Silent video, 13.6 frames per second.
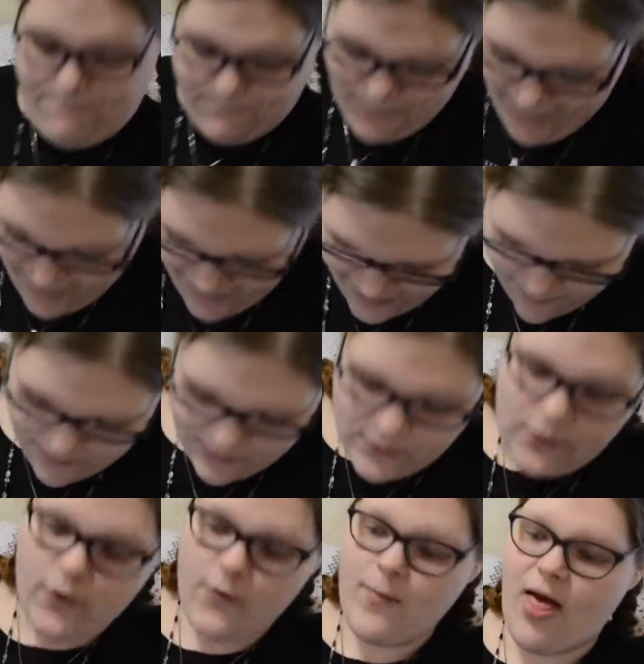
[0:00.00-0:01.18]
bang,
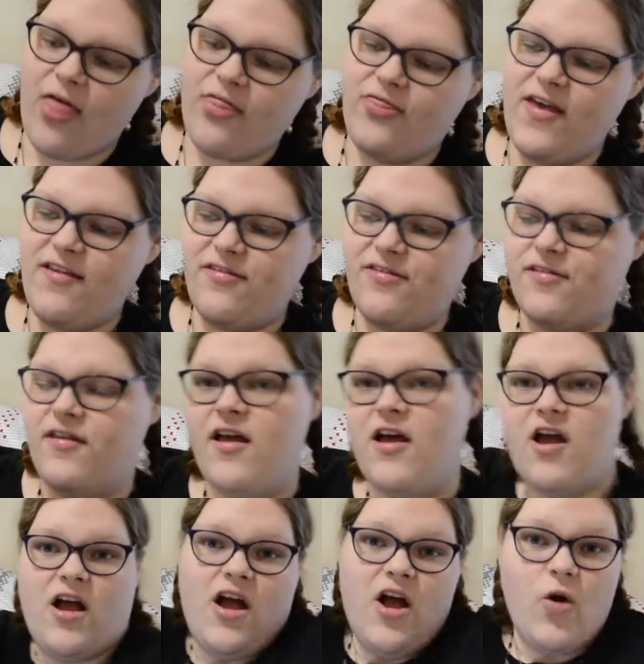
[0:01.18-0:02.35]
boom. This
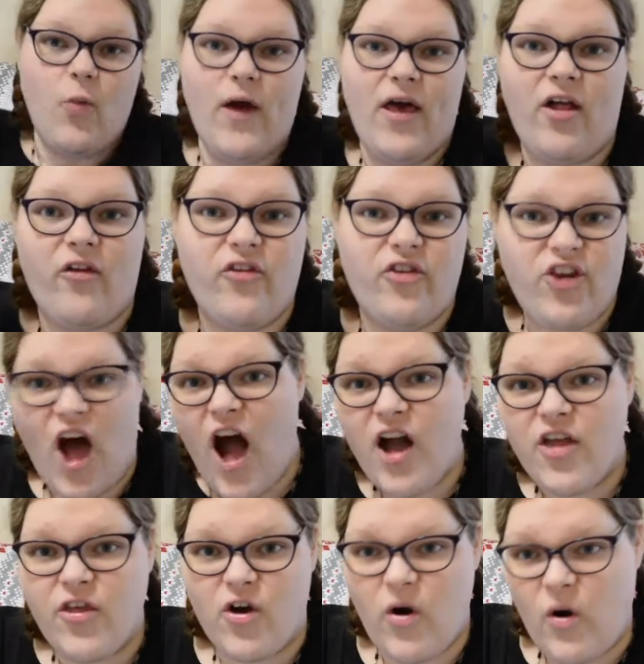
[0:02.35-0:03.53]
will
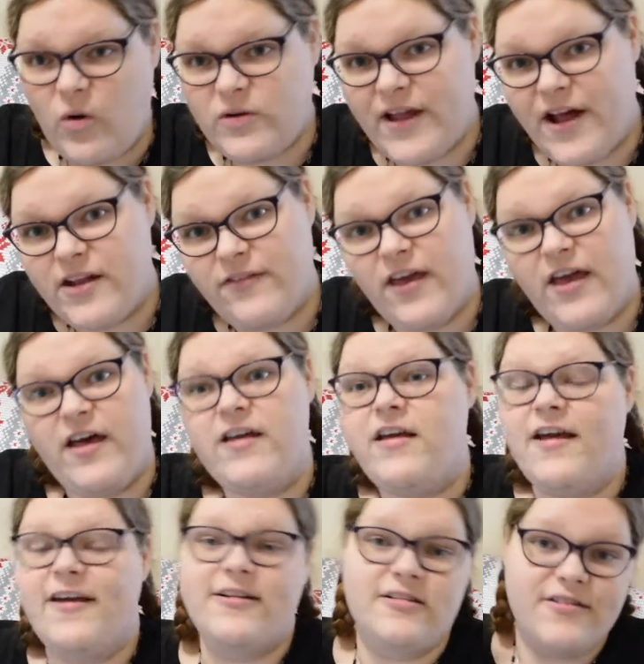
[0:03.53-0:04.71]
knock the cold out of you.
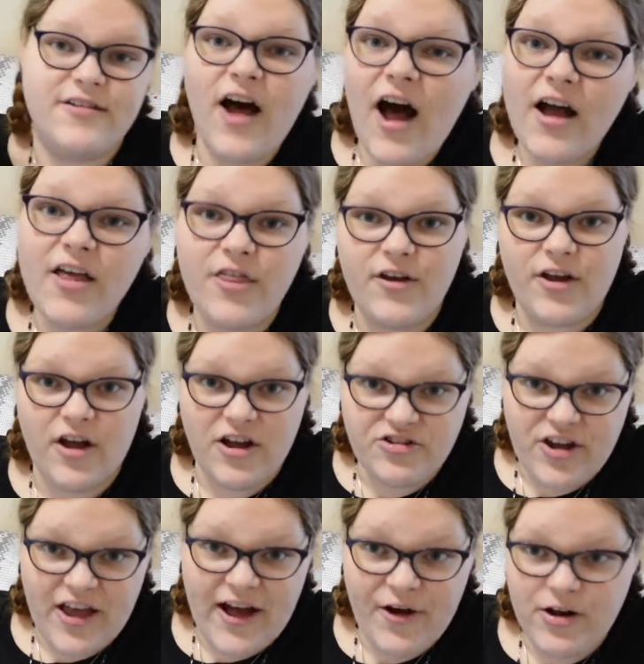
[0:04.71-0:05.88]
It'll knock the
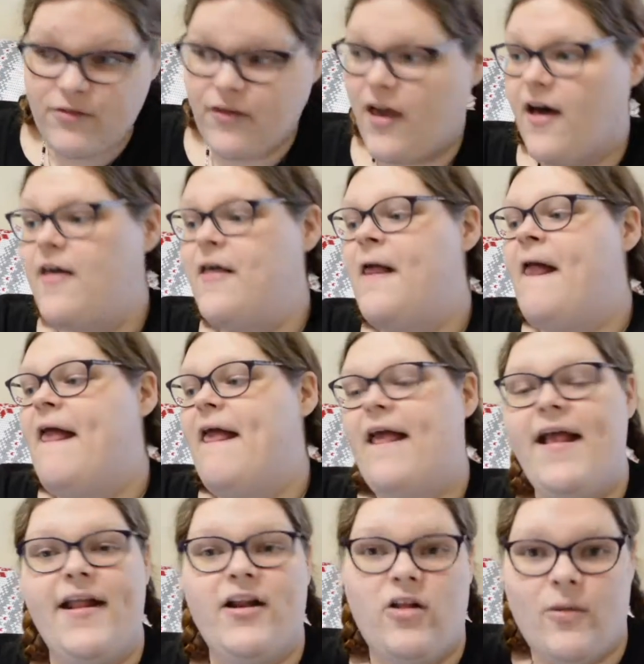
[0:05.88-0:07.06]
nausea out of you.
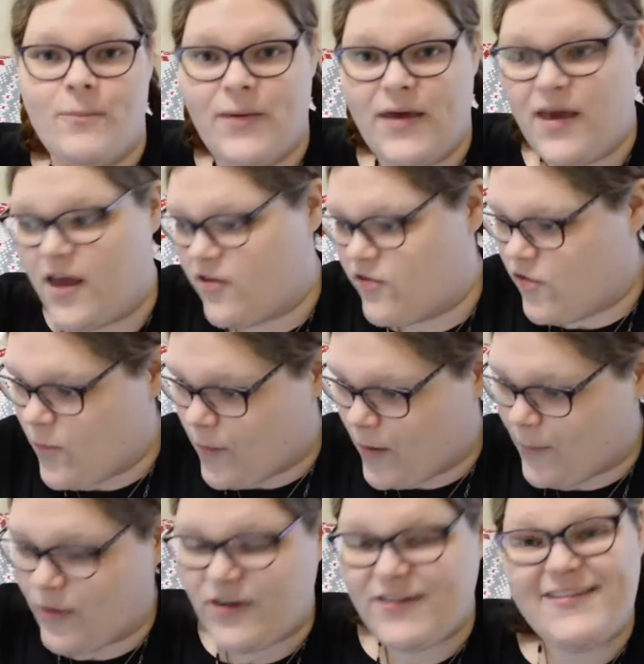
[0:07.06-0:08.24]
It'll be super
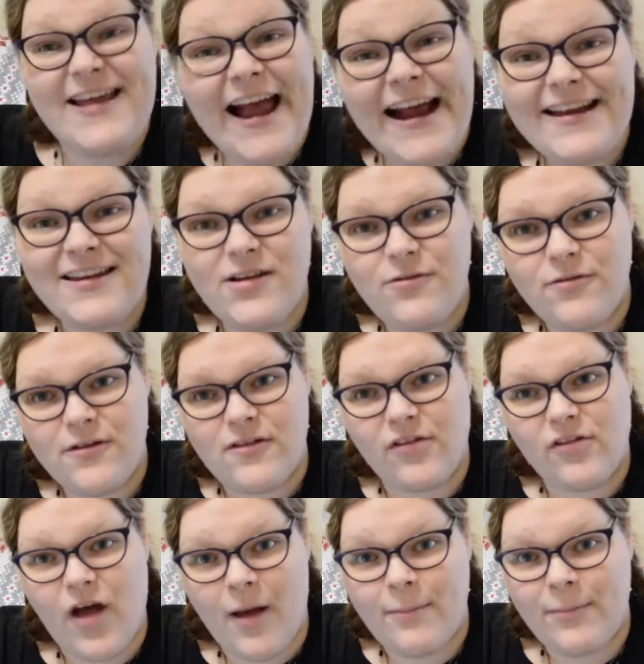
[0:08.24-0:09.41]
protective because it's
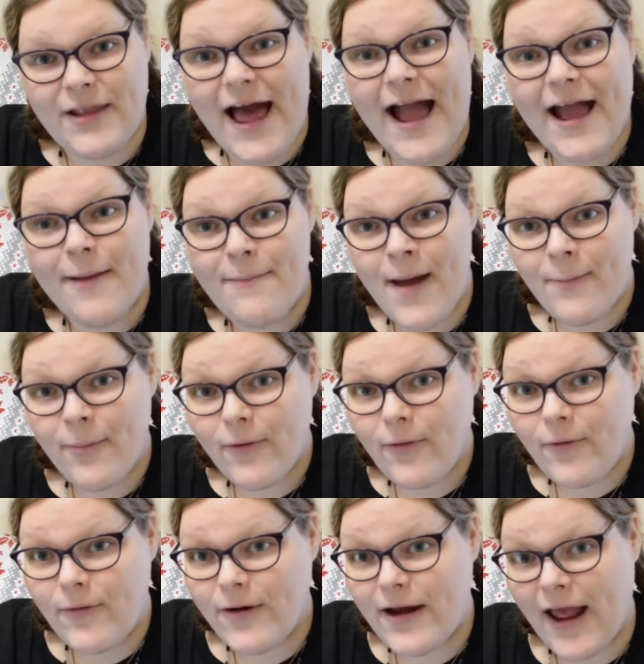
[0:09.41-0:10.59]
got black
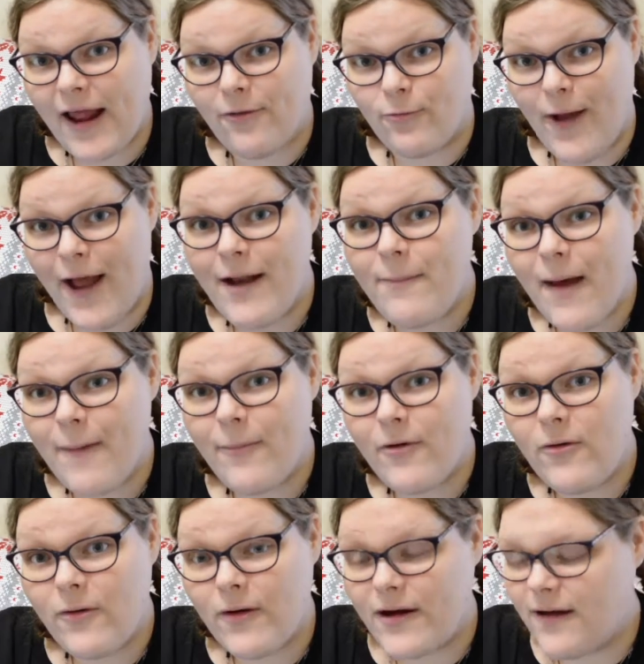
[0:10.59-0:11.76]
peppercorn and red
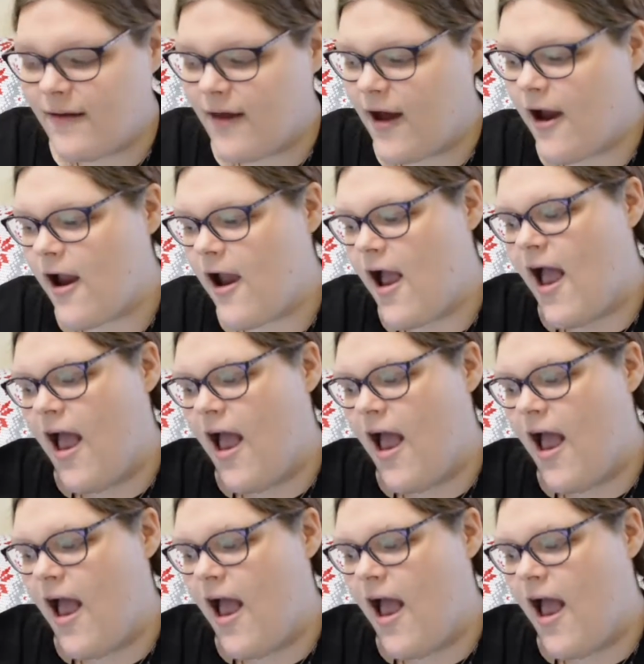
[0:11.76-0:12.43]
peppercorn in there.